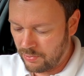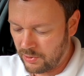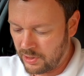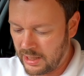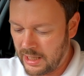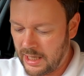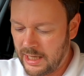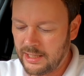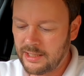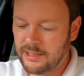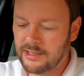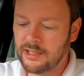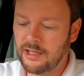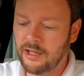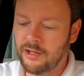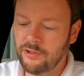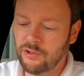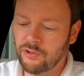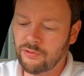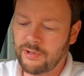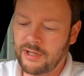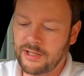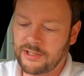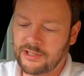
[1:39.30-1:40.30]
put it
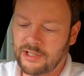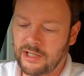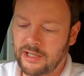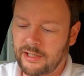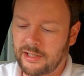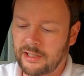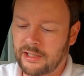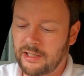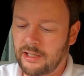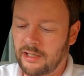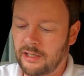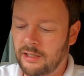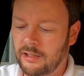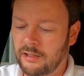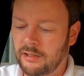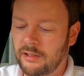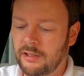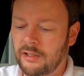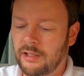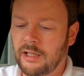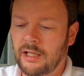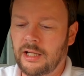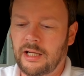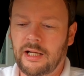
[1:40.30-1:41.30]
inside or outside of the car.
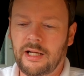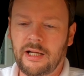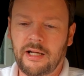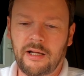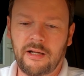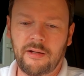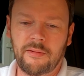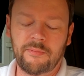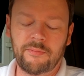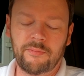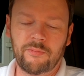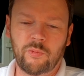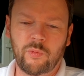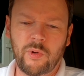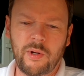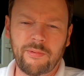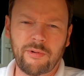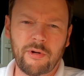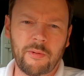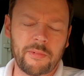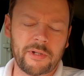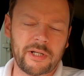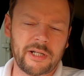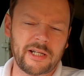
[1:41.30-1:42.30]
Um, we're
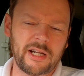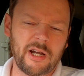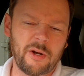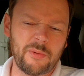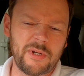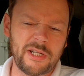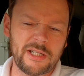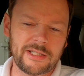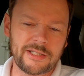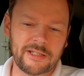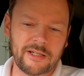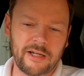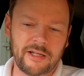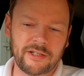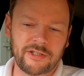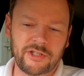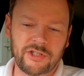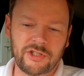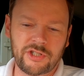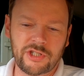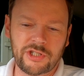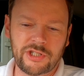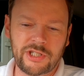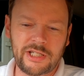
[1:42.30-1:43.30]
probably going to go inside,
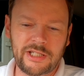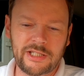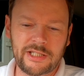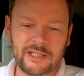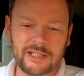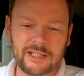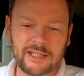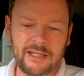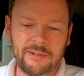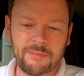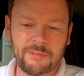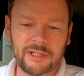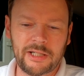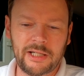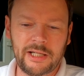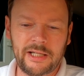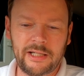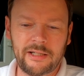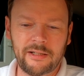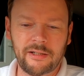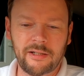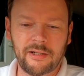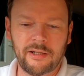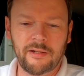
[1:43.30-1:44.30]
it's just easy to keep
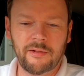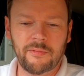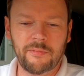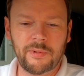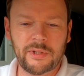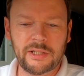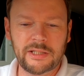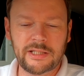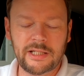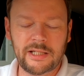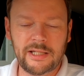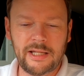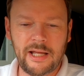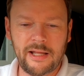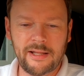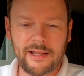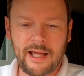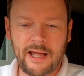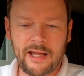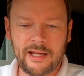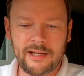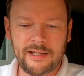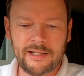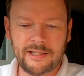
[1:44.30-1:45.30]
clean. But uh, yeah,
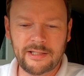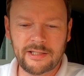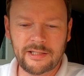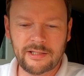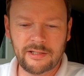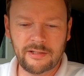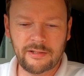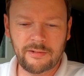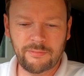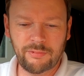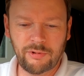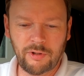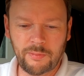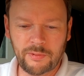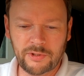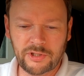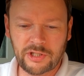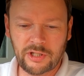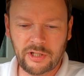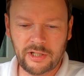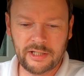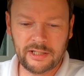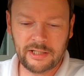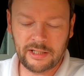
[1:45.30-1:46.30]
that is proper
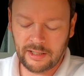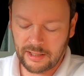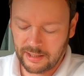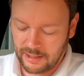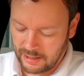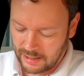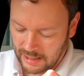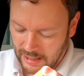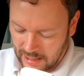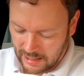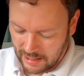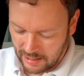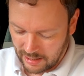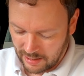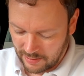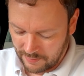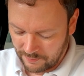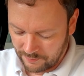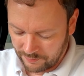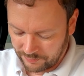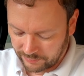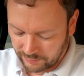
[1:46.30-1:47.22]
solid. Um,